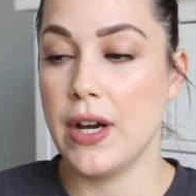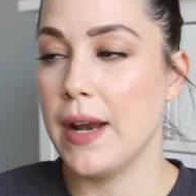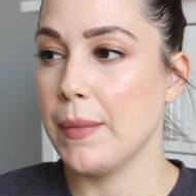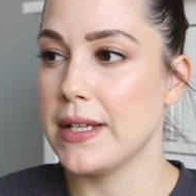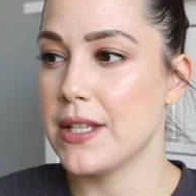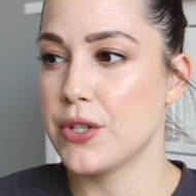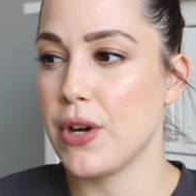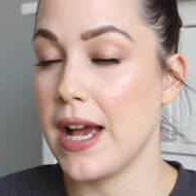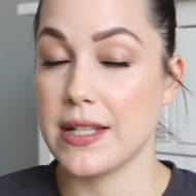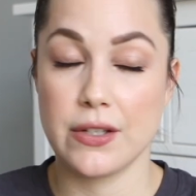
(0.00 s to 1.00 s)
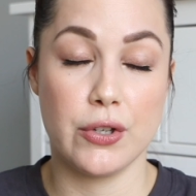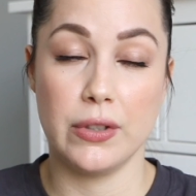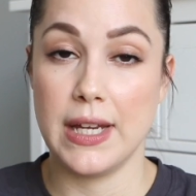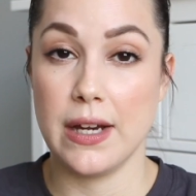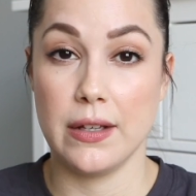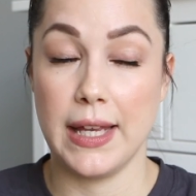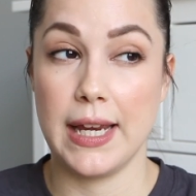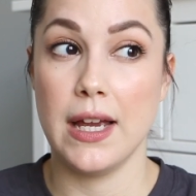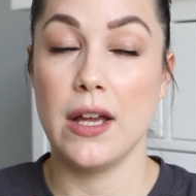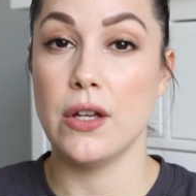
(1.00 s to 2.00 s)
And my sister has curly hair,
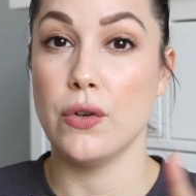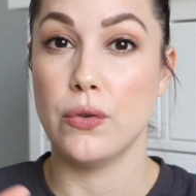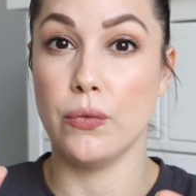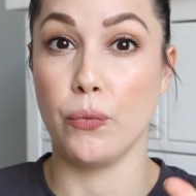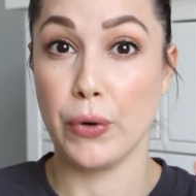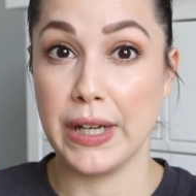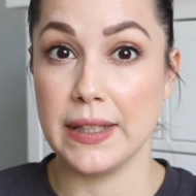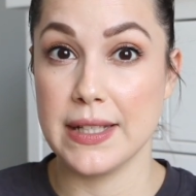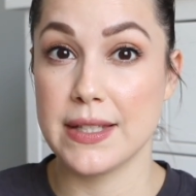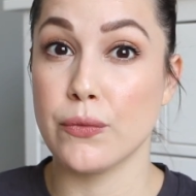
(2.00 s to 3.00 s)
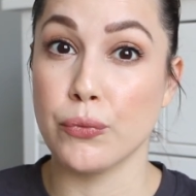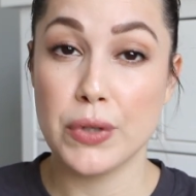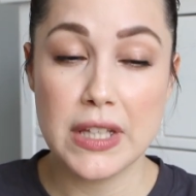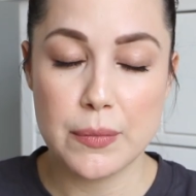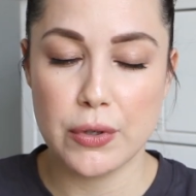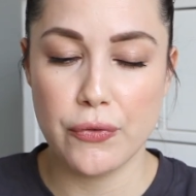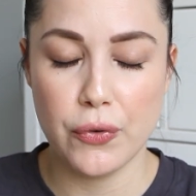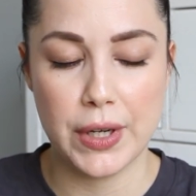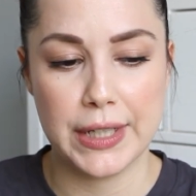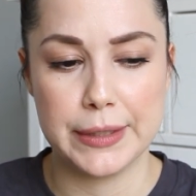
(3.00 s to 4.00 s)
like ringlets, really
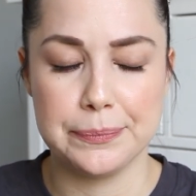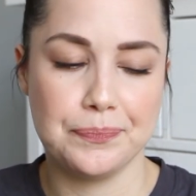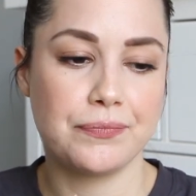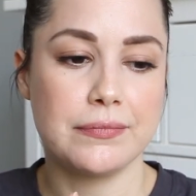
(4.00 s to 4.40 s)
beautiful hair.